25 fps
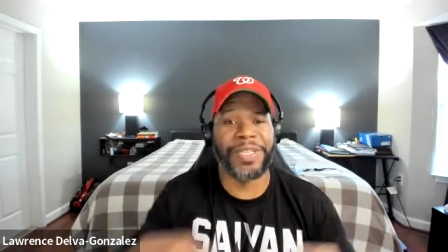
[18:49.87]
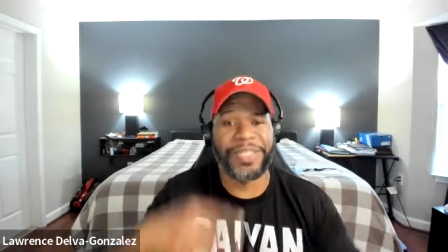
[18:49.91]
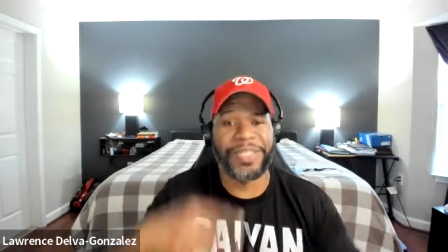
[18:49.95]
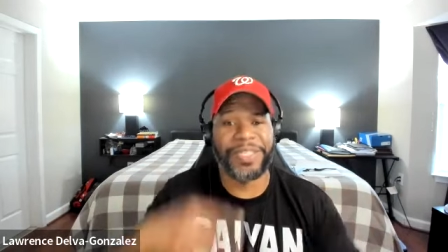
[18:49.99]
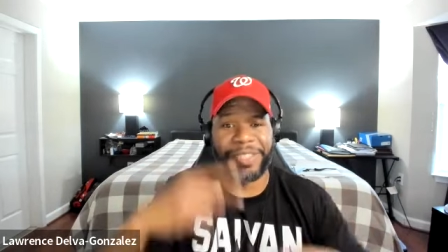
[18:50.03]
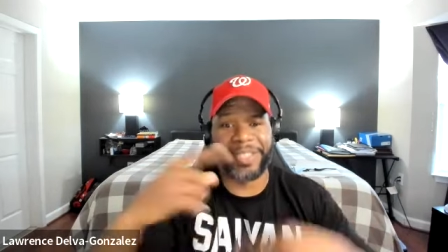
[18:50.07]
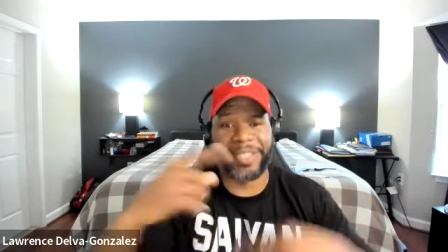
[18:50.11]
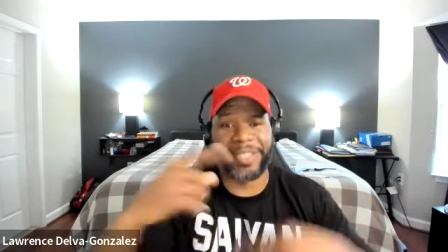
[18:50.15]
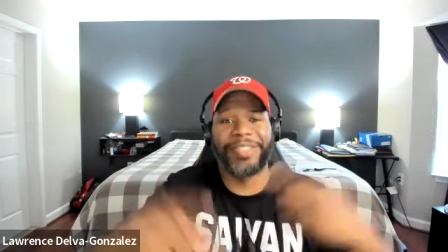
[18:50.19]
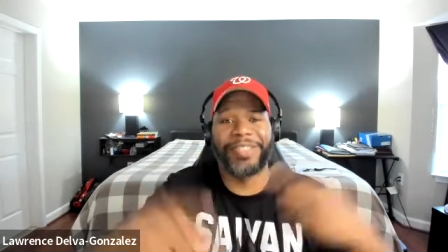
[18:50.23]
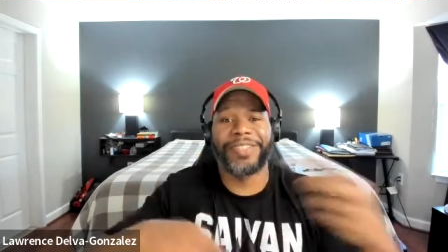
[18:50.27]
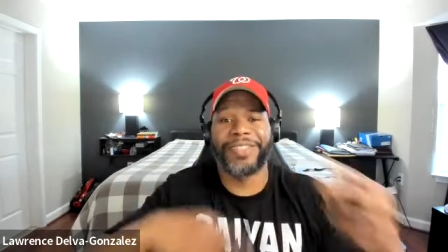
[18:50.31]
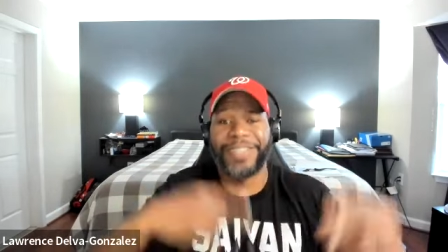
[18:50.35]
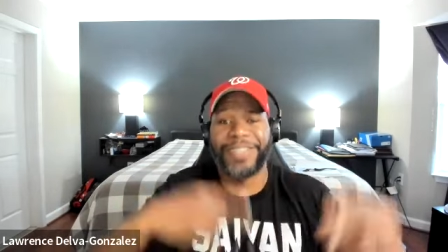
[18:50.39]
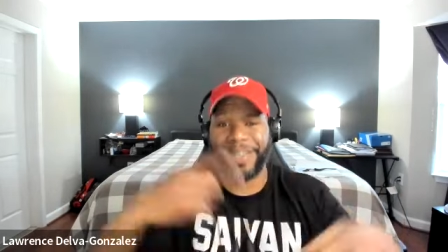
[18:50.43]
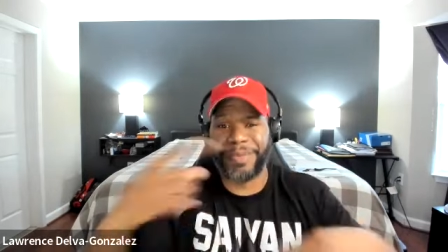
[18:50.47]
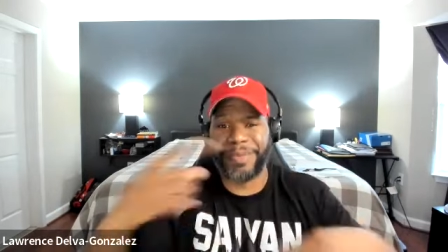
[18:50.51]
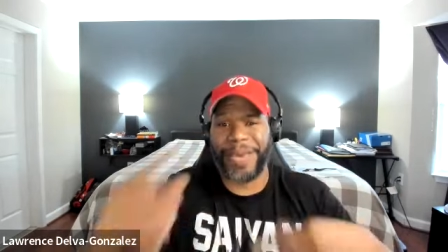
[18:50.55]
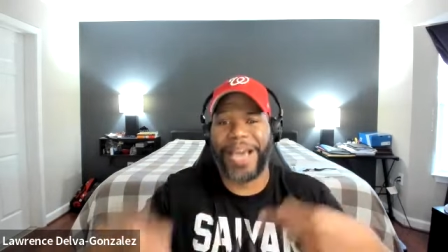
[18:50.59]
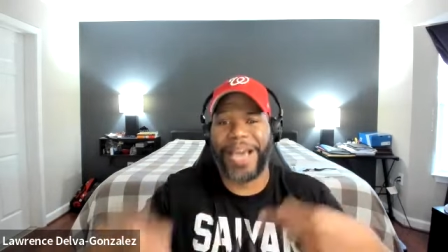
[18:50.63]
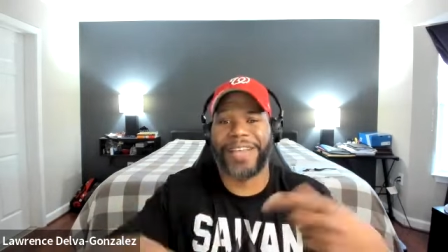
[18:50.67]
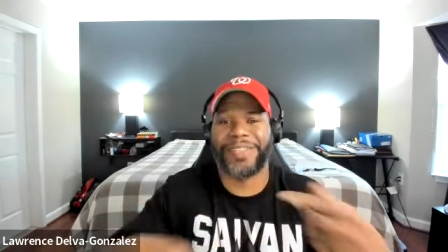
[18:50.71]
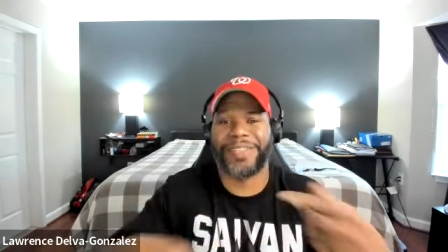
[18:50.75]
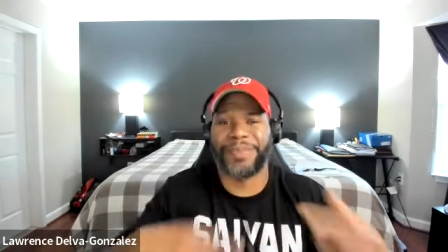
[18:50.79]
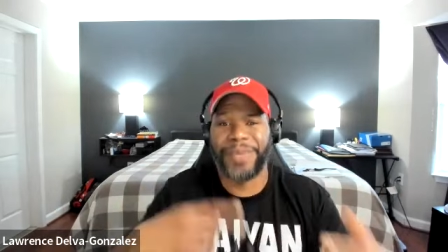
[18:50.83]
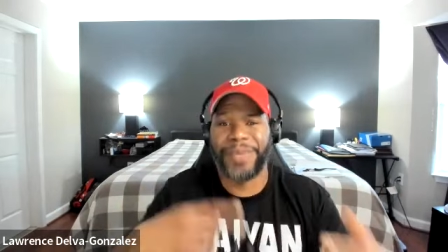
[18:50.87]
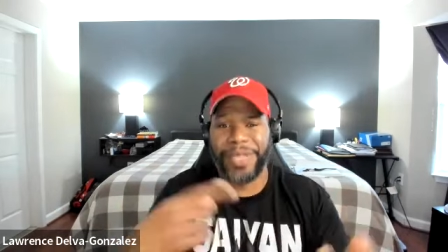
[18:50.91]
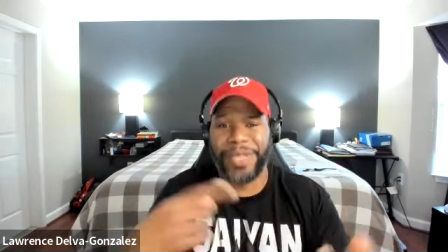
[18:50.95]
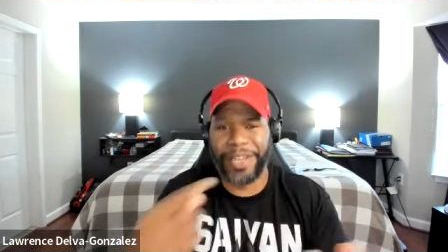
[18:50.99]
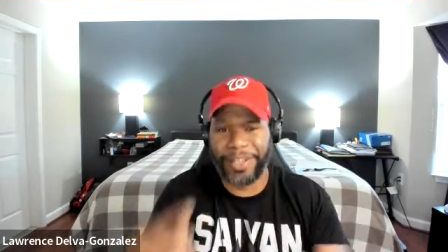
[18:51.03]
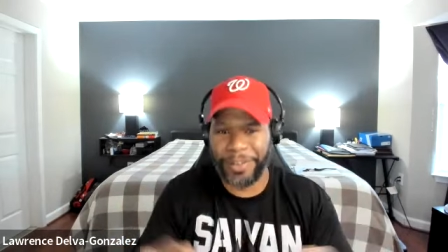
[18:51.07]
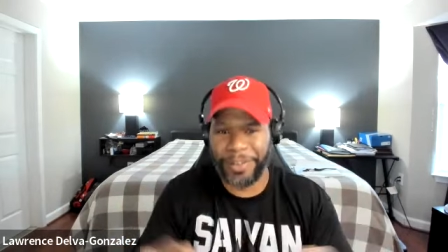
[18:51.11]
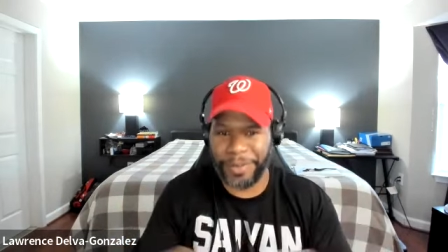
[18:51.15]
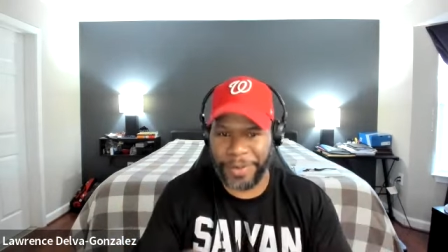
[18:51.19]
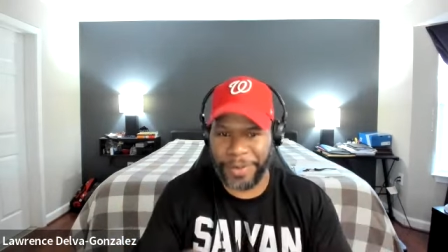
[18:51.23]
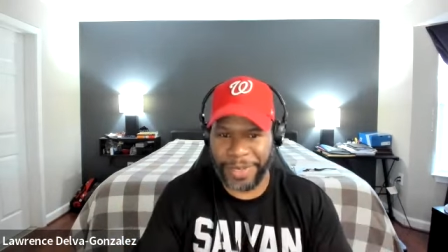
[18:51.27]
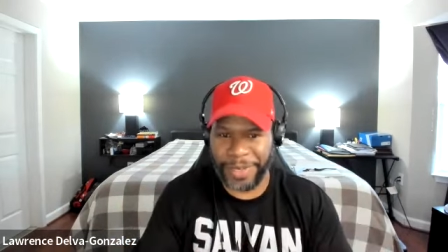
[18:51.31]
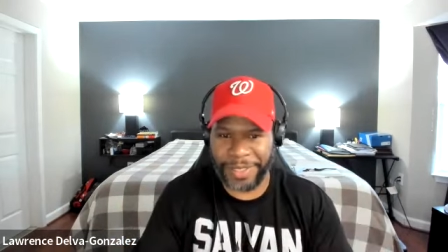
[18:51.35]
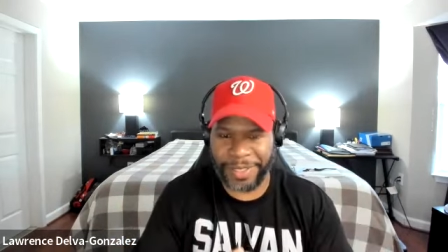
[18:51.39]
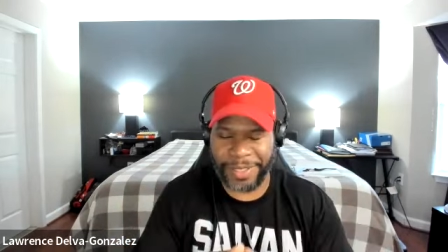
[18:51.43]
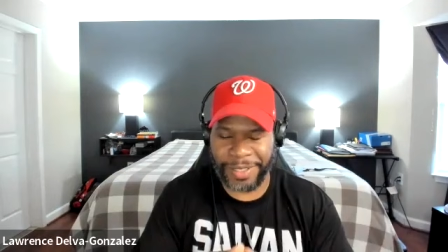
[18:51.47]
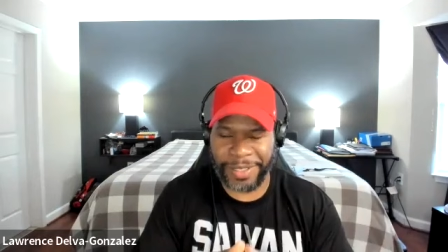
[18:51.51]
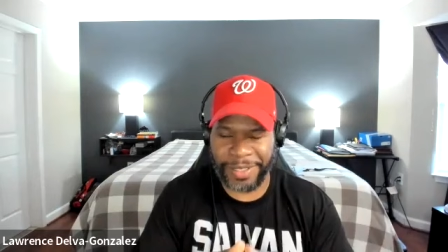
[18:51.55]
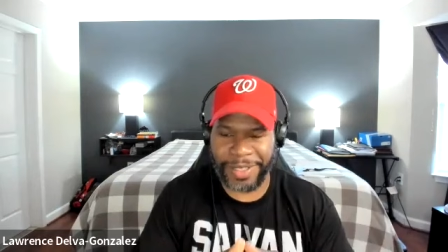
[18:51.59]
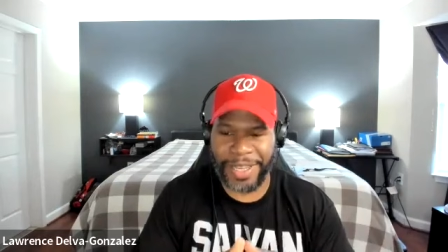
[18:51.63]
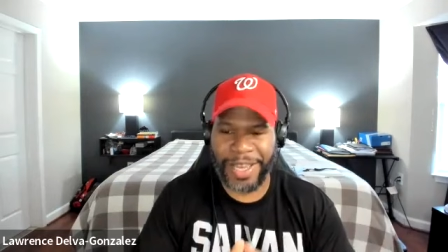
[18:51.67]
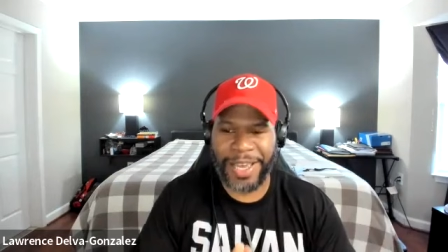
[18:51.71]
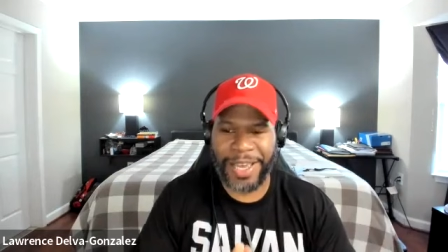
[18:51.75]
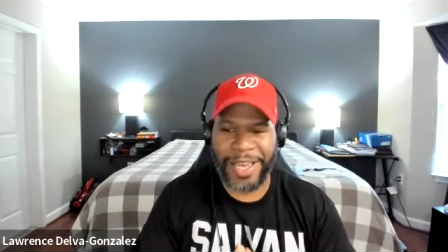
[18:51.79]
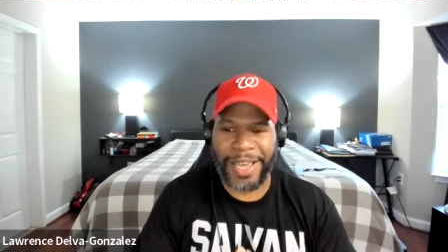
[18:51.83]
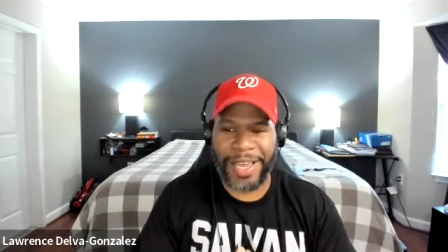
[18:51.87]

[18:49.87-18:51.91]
but then she keep asking me other questions,